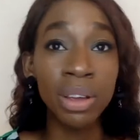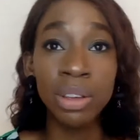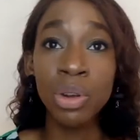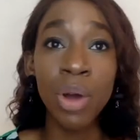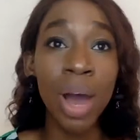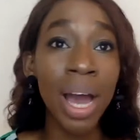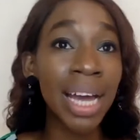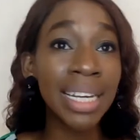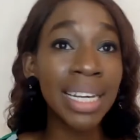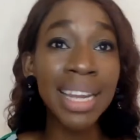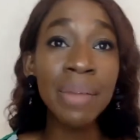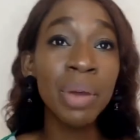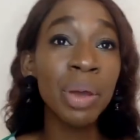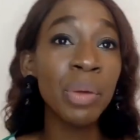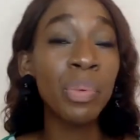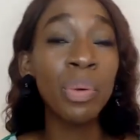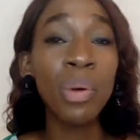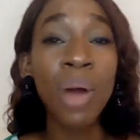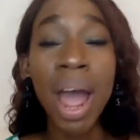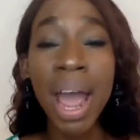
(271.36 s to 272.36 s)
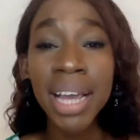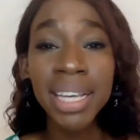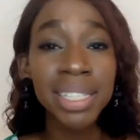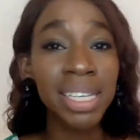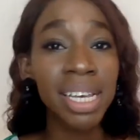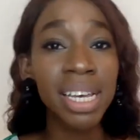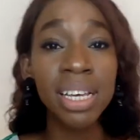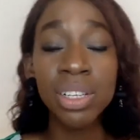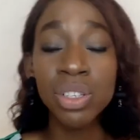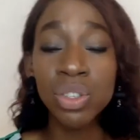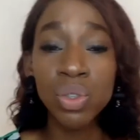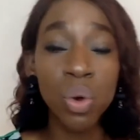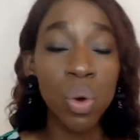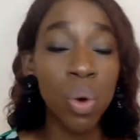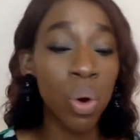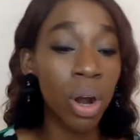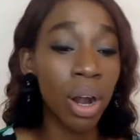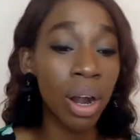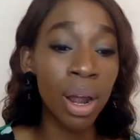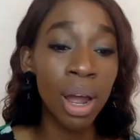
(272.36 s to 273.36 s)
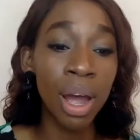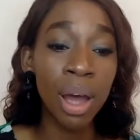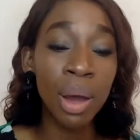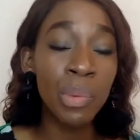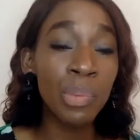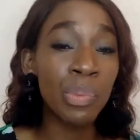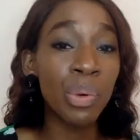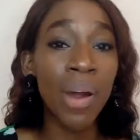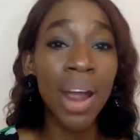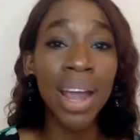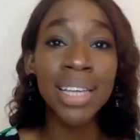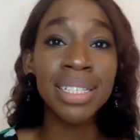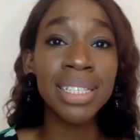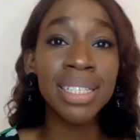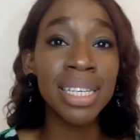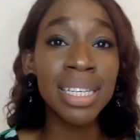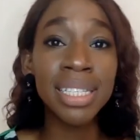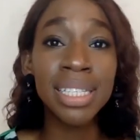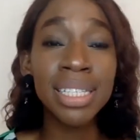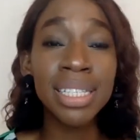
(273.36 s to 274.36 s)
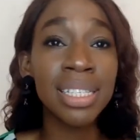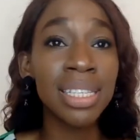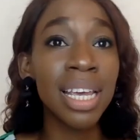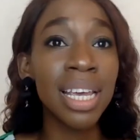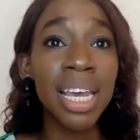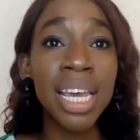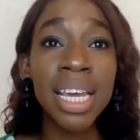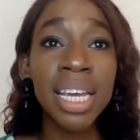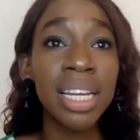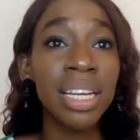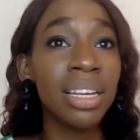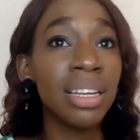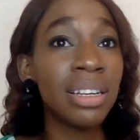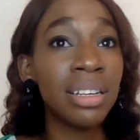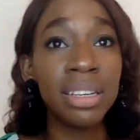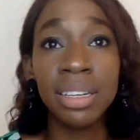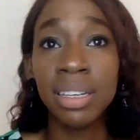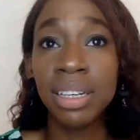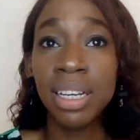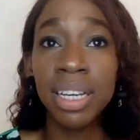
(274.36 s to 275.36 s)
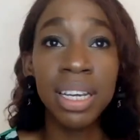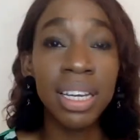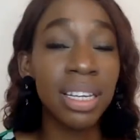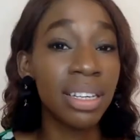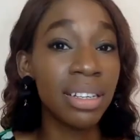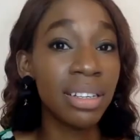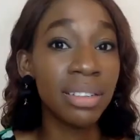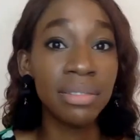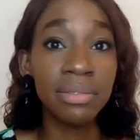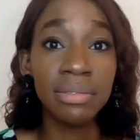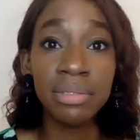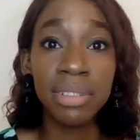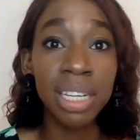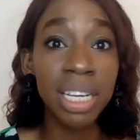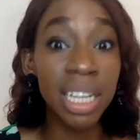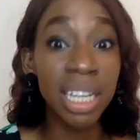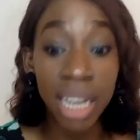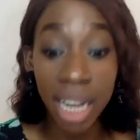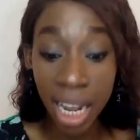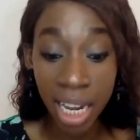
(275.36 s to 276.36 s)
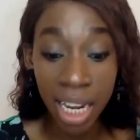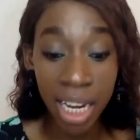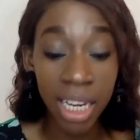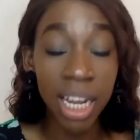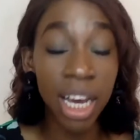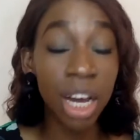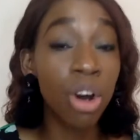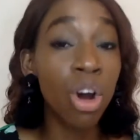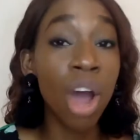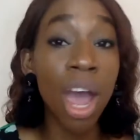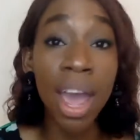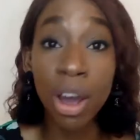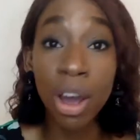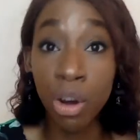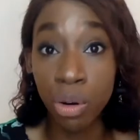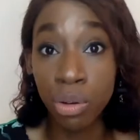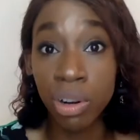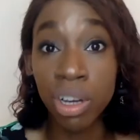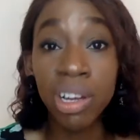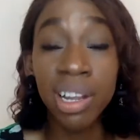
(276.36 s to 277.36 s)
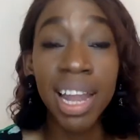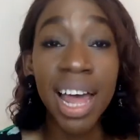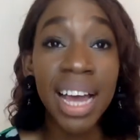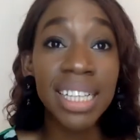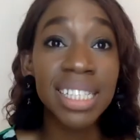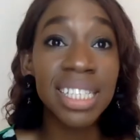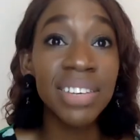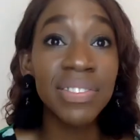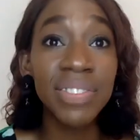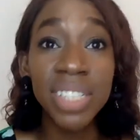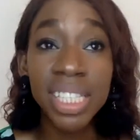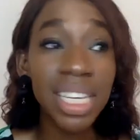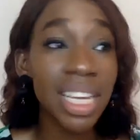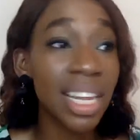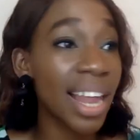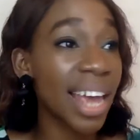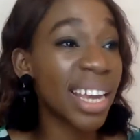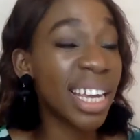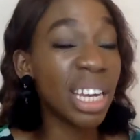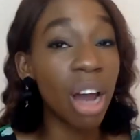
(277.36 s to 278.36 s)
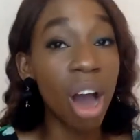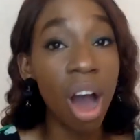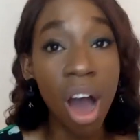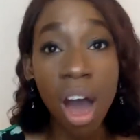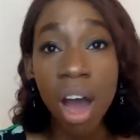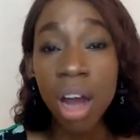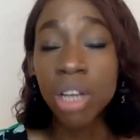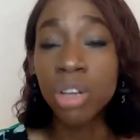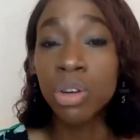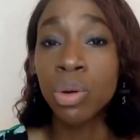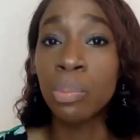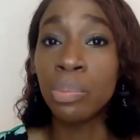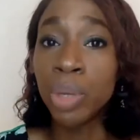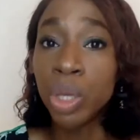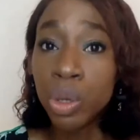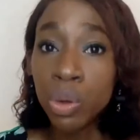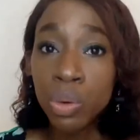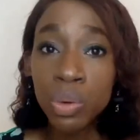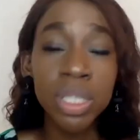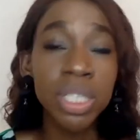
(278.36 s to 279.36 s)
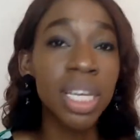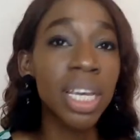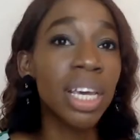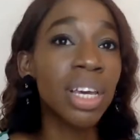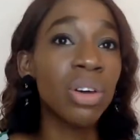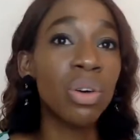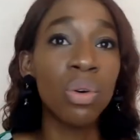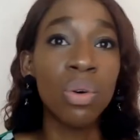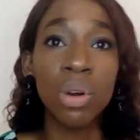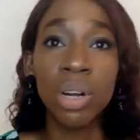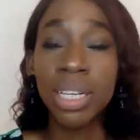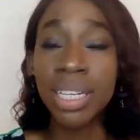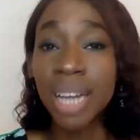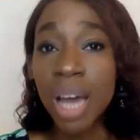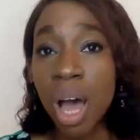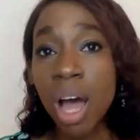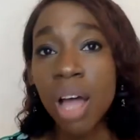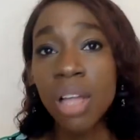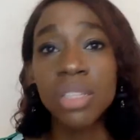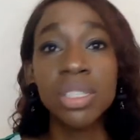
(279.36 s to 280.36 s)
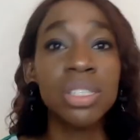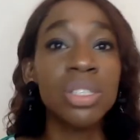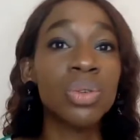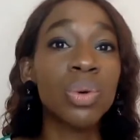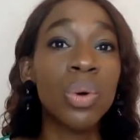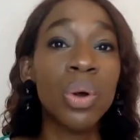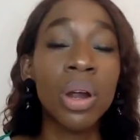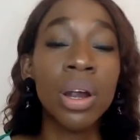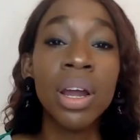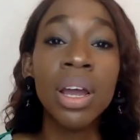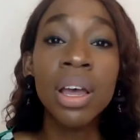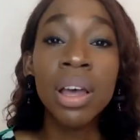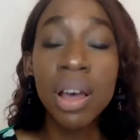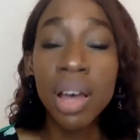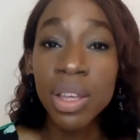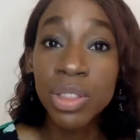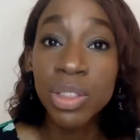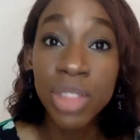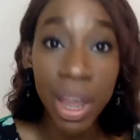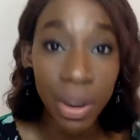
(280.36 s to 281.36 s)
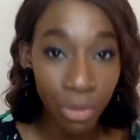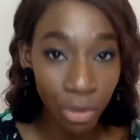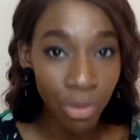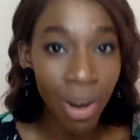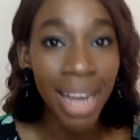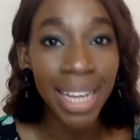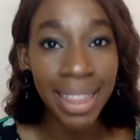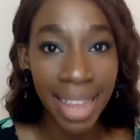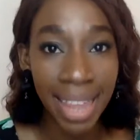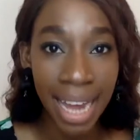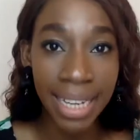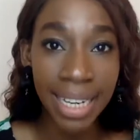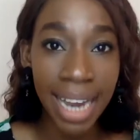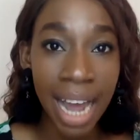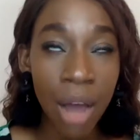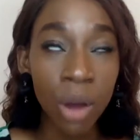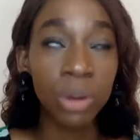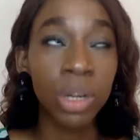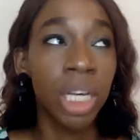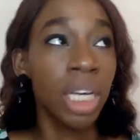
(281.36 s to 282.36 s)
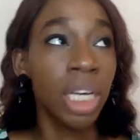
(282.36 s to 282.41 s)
academic prizes, or prizes in a curricular activity like in art or music or dance, or that, write that down.